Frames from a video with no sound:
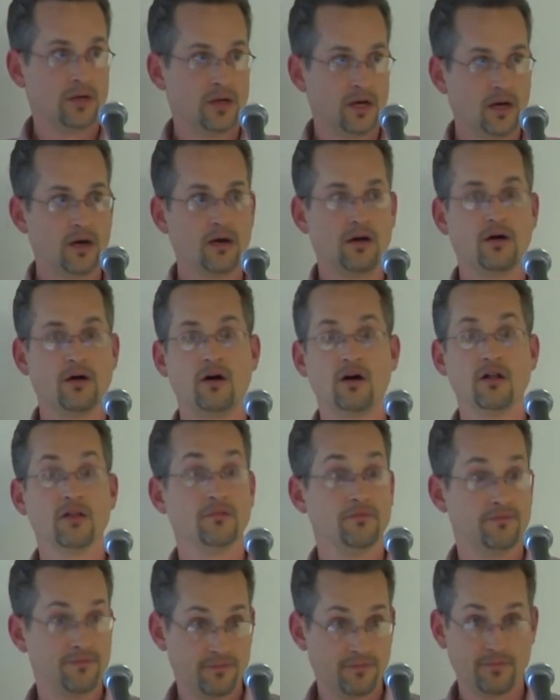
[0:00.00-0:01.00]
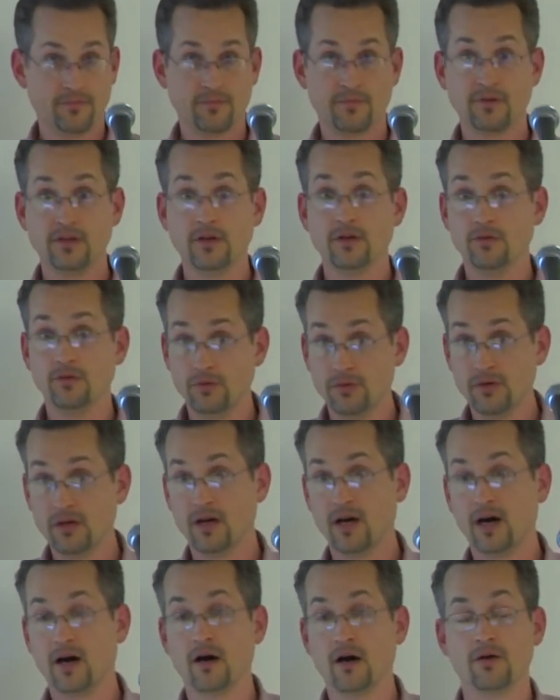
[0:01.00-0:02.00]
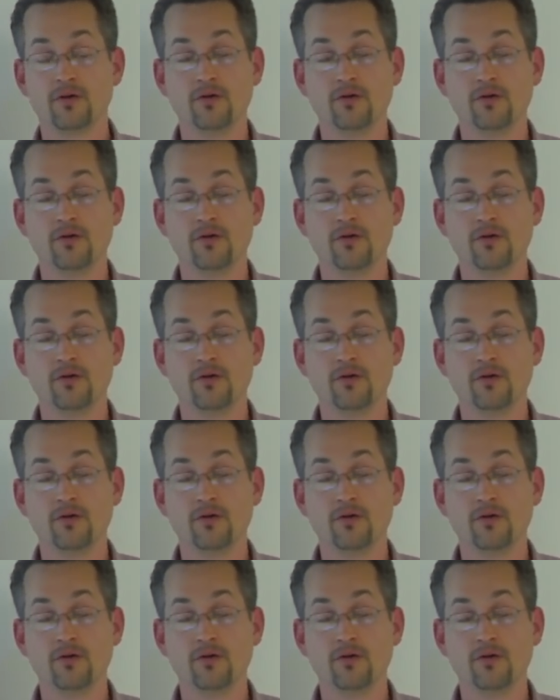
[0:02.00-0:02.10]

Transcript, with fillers: uh, all of you uh,